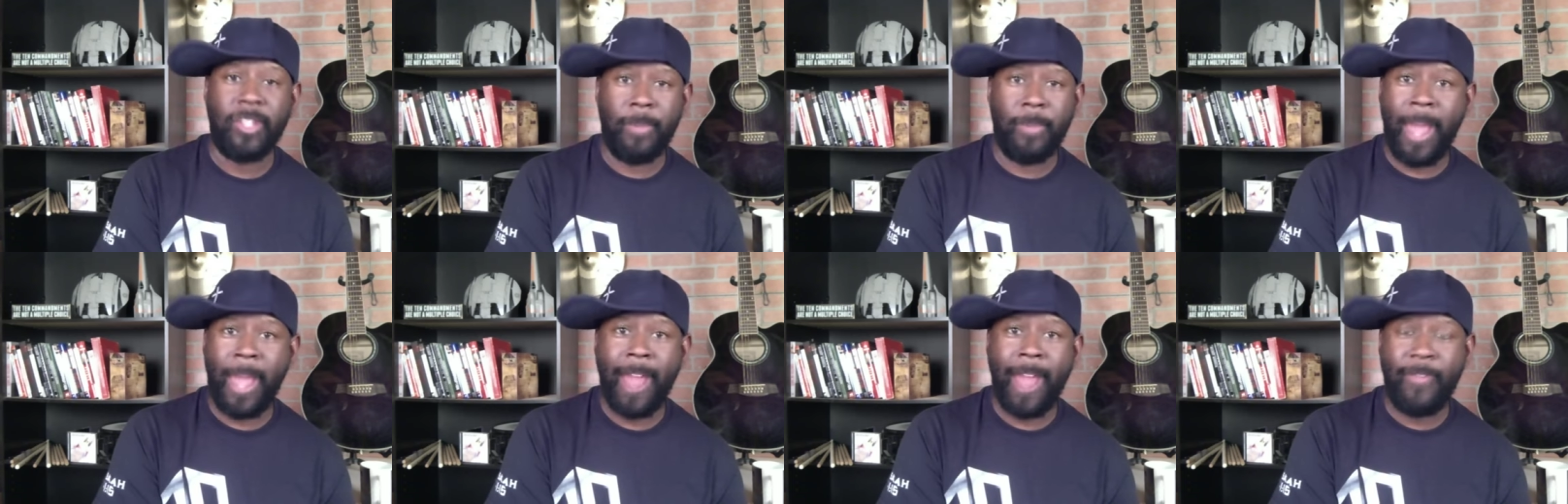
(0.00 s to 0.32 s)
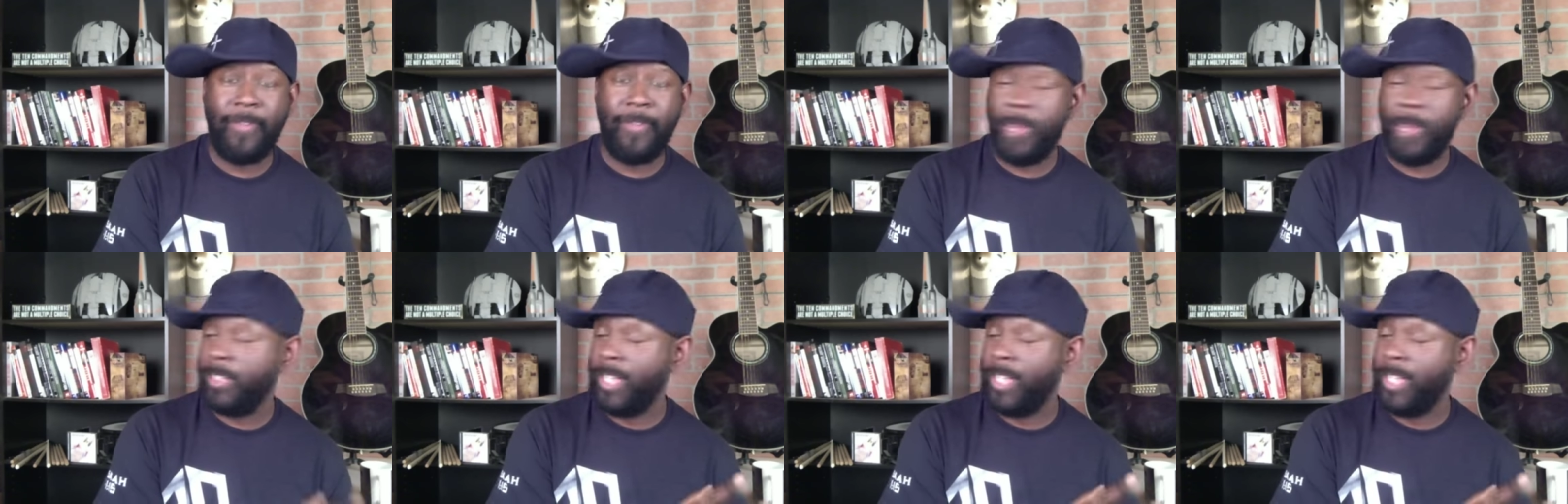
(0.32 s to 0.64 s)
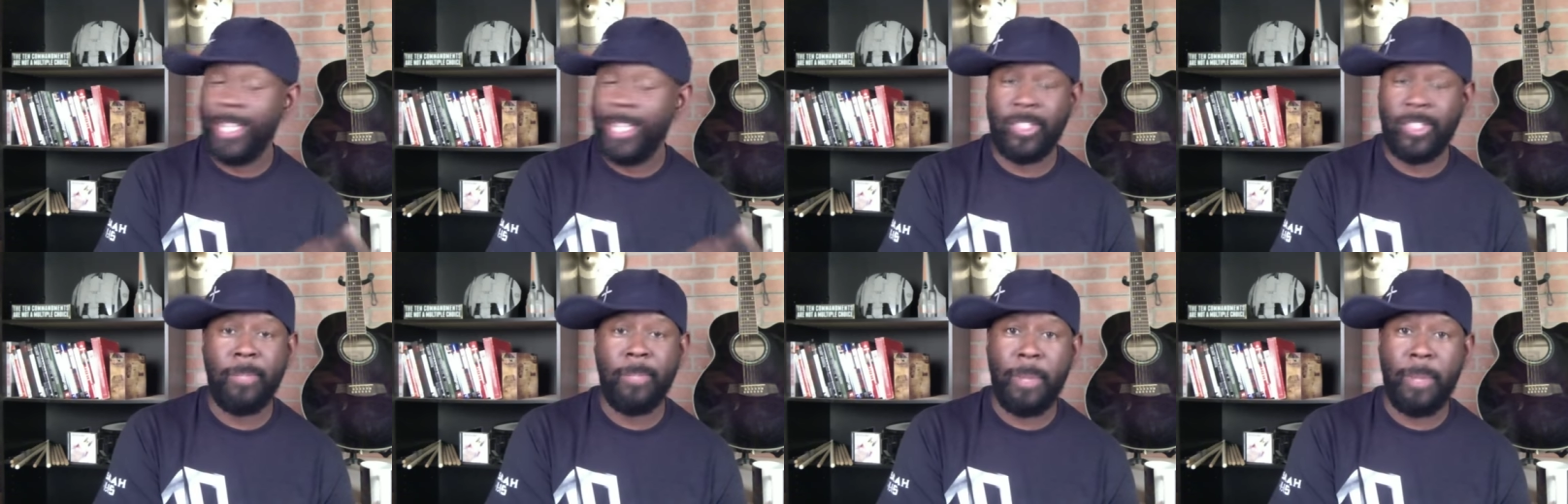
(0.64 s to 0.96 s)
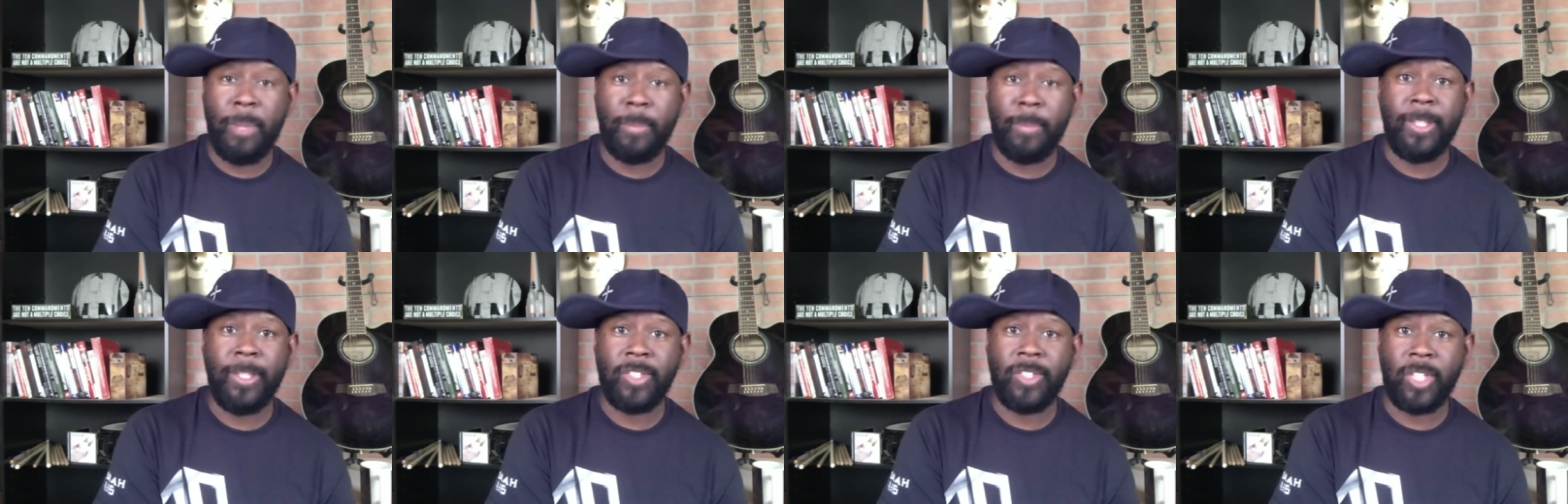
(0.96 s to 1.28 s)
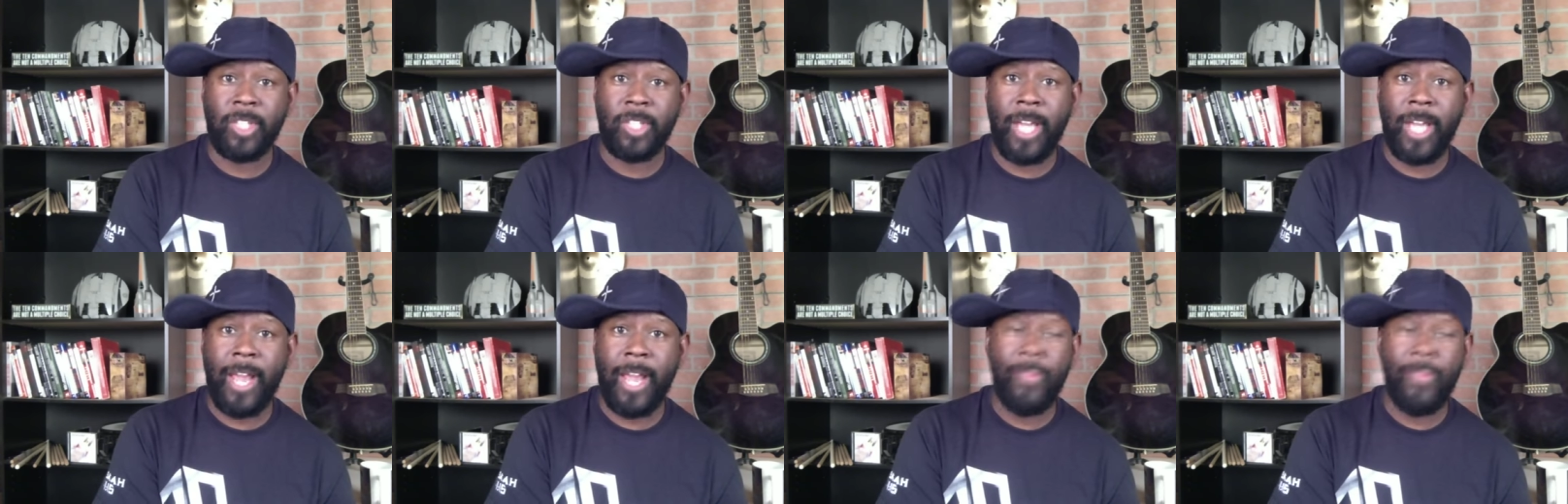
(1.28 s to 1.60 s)
have innocent people
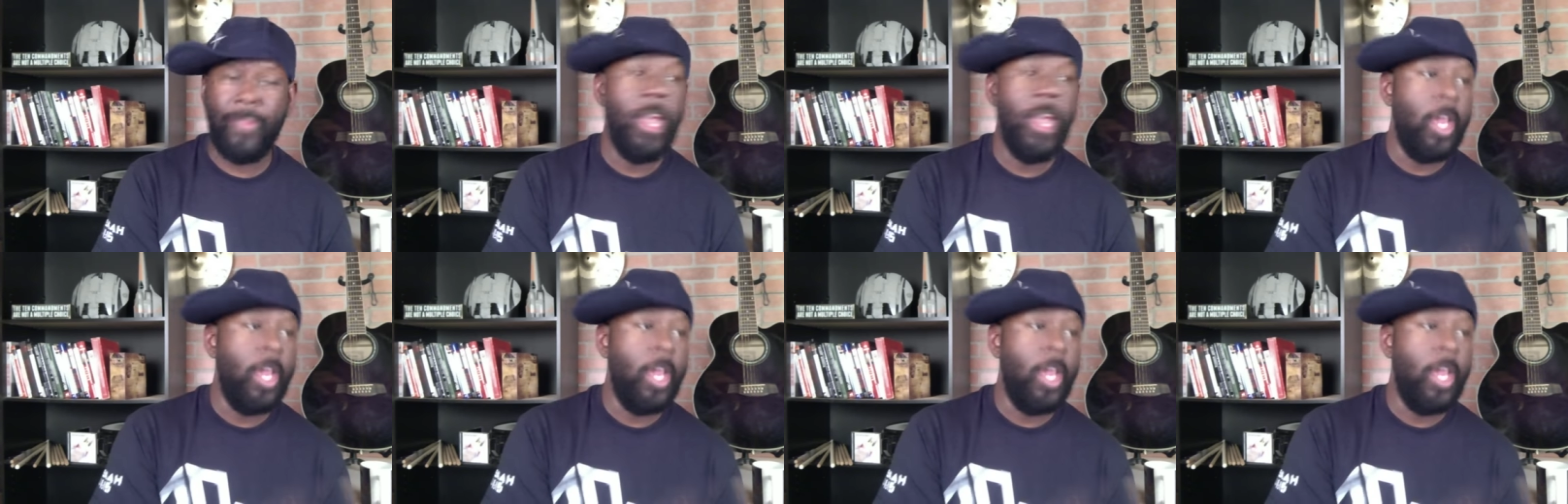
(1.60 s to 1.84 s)
enslaved.